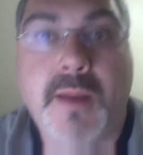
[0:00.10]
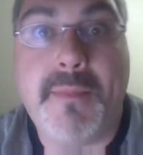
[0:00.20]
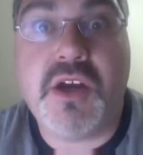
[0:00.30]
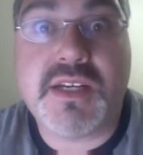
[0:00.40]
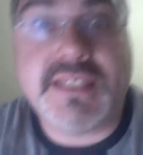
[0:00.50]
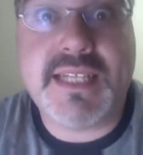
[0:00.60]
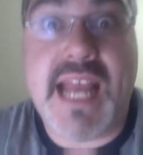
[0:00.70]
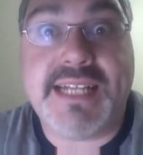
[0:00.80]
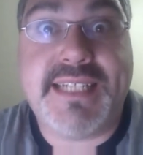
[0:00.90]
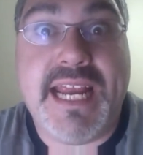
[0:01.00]
Merrick's has
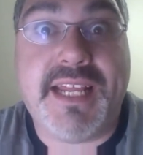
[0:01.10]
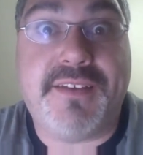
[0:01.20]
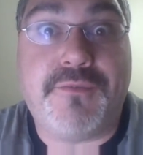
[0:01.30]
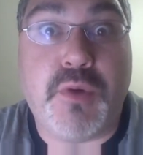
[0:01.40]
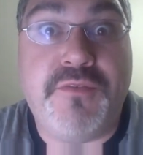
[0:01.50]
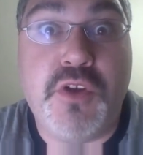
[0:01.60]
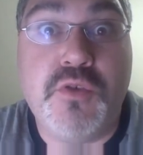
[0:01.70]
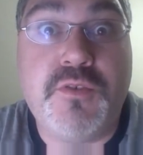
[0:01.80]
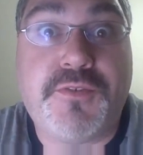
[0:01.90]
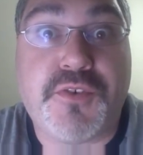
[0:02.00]
Got Talent
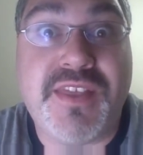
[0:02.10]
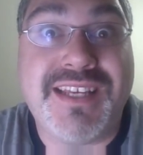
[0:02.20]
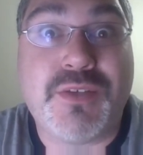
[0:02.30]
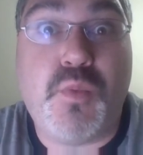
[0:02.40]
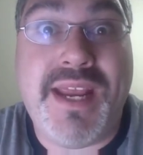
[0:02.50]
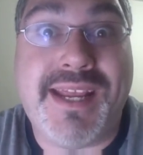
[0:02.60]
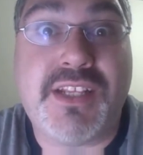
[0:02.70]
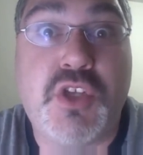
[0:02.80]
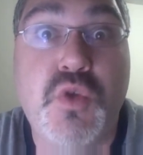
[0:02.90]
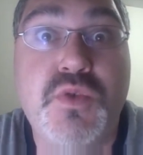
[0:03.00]
reviews for this
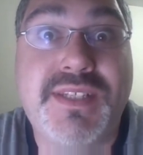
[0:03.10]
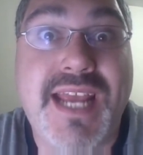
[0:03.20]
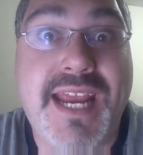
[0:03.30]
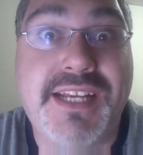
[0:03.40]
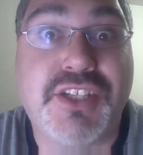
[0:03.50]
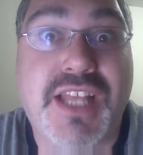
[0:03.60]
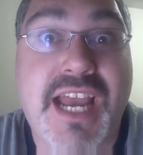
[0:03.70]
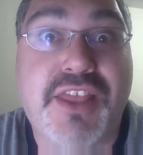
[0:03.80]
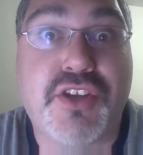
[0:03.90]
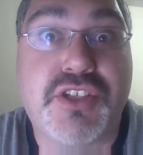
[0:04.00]
week, Tuesday,
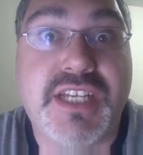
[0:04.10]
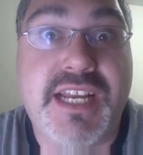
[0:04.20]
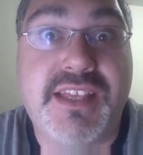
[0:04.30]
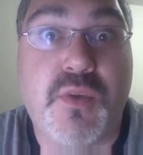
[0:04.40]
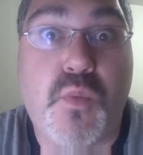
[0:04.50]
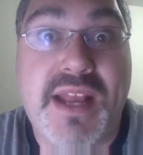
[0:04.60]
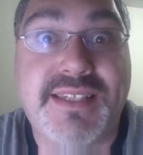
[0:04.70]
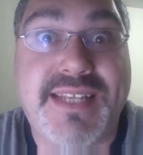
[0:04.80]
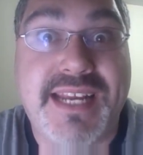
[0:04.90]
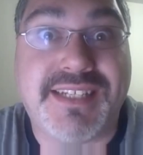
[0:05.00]
July 13th, and
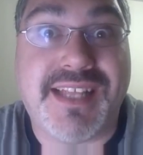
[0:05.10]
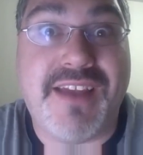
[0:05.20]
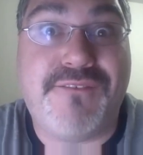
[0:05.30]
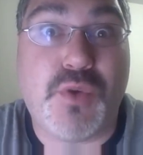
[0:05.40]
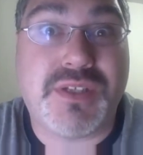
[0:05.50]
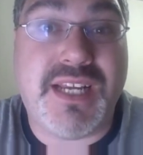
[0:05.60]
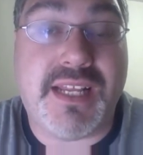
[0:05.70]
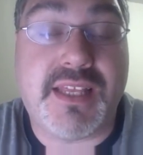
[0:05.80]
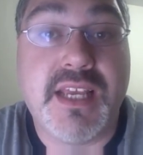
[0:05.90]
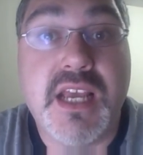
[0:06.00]
Wednesday, July
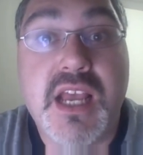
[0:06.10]
14th.